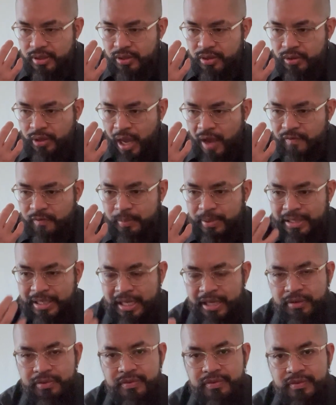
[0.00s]
you have
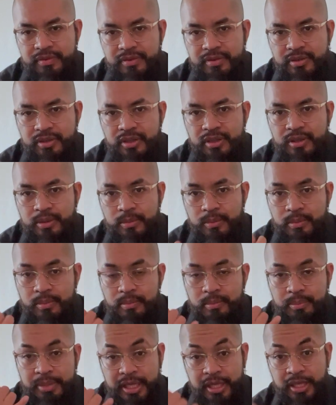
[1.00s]
belief
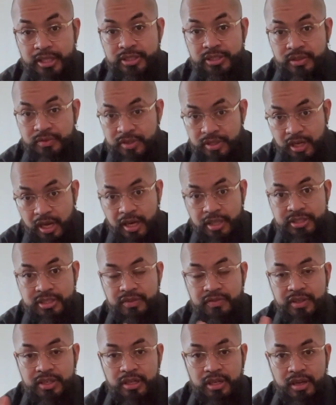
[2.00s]
because of the knowledge
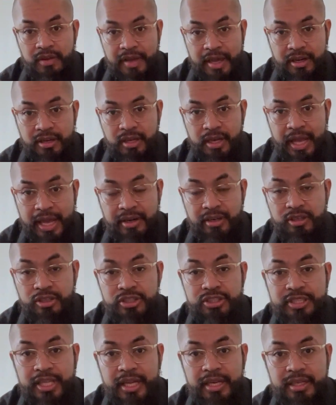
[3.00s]
of and
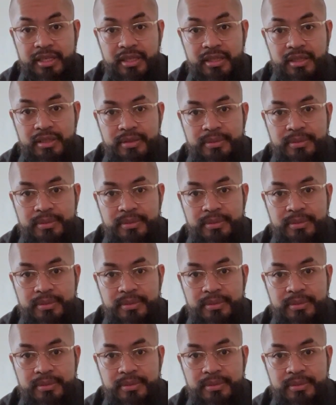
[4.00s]
understanding,